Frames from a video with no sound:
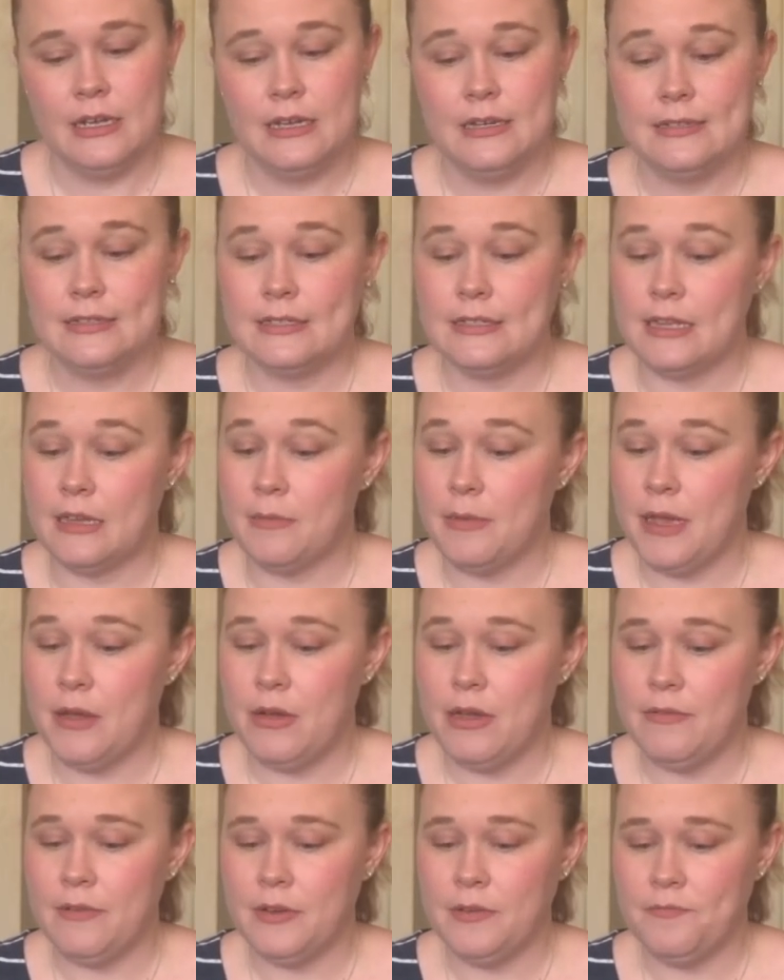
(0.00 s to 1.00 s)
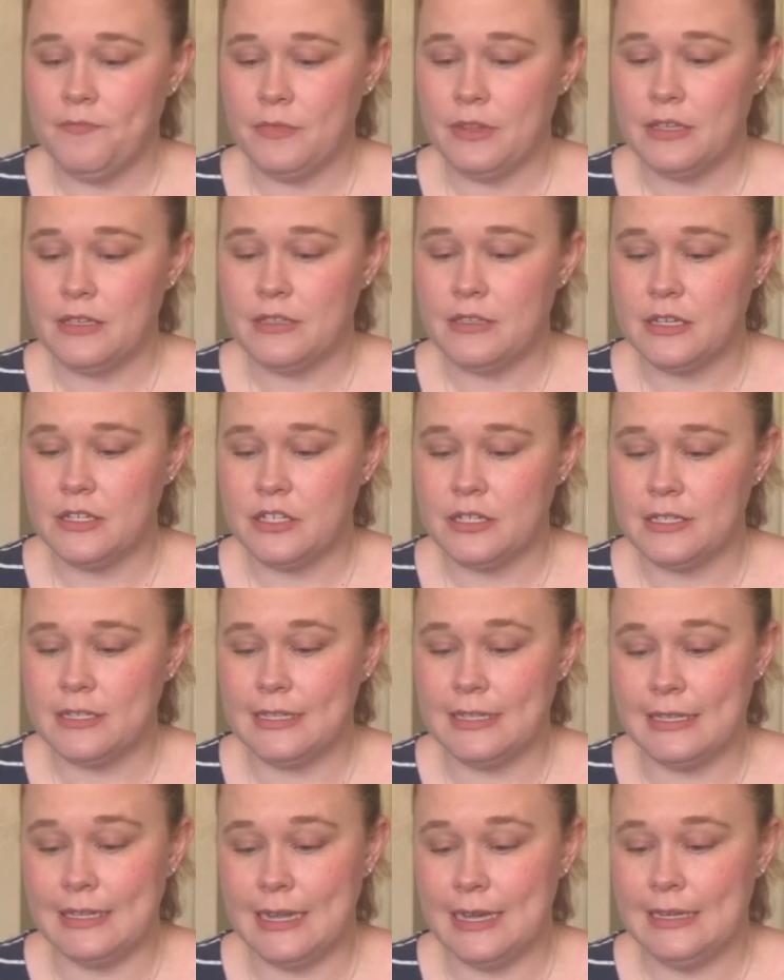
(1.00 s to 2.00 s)
Some, however, such as the
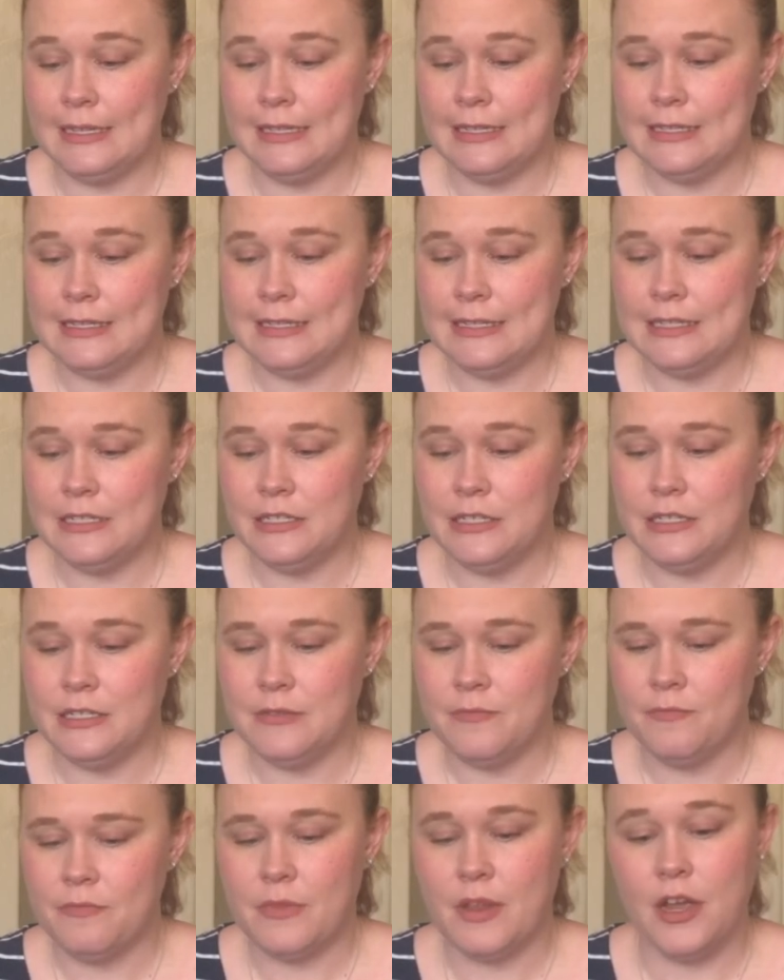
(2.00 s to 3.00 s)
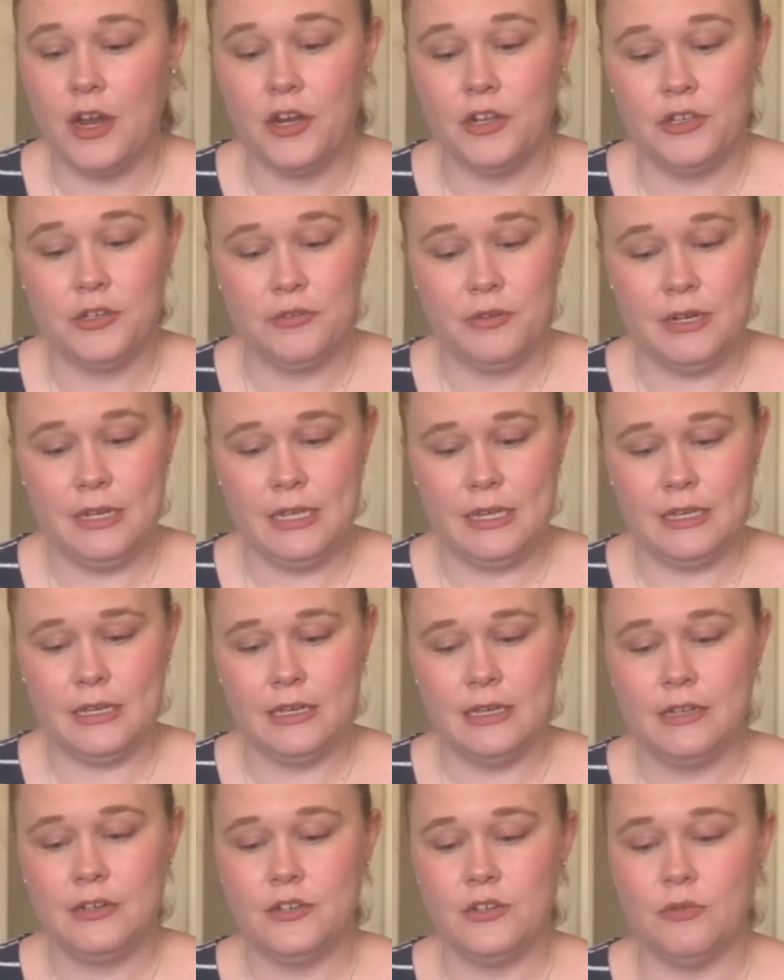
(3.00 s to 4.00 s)
legless lizards, are unique
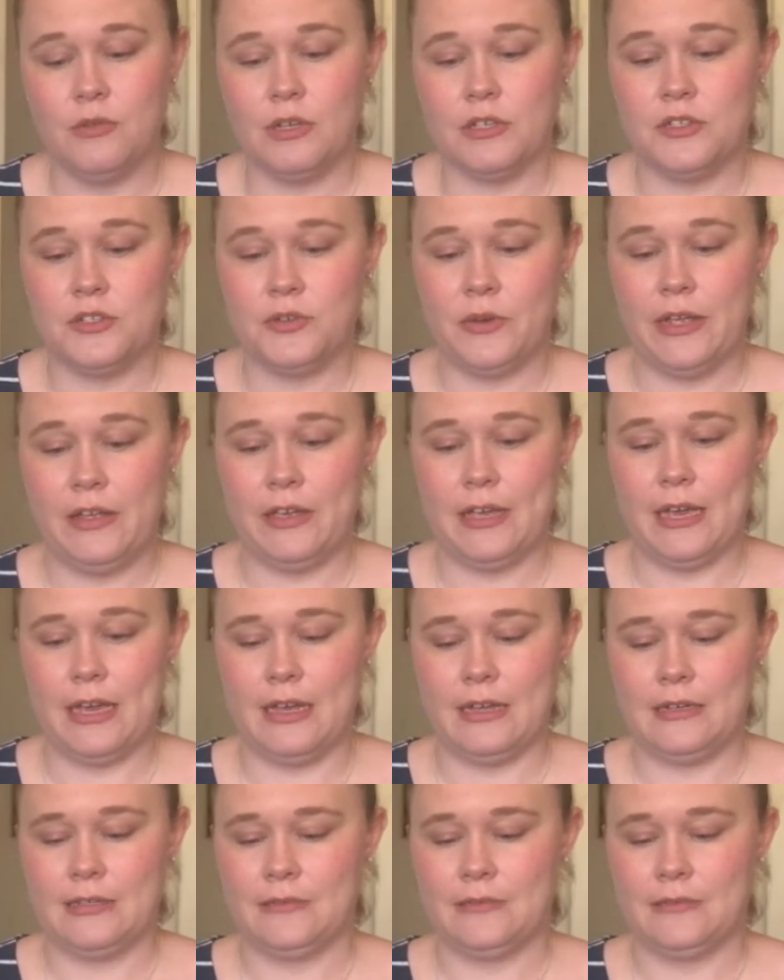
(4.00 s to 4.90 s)
to Australia.